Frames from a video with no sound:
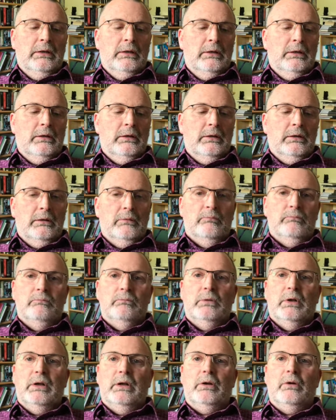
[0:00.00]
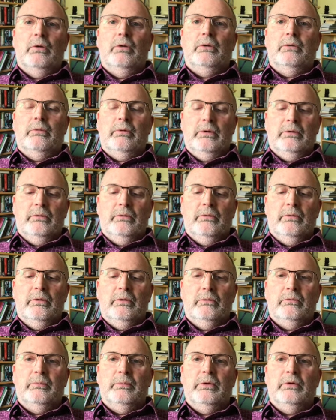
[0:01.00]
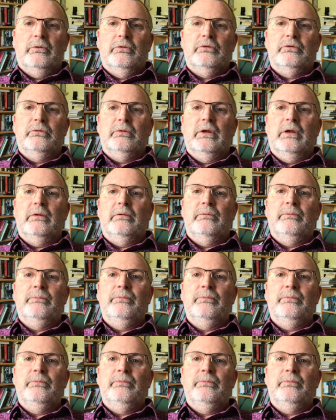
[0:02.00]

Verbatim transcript: Um, I like hollow ground on those because you get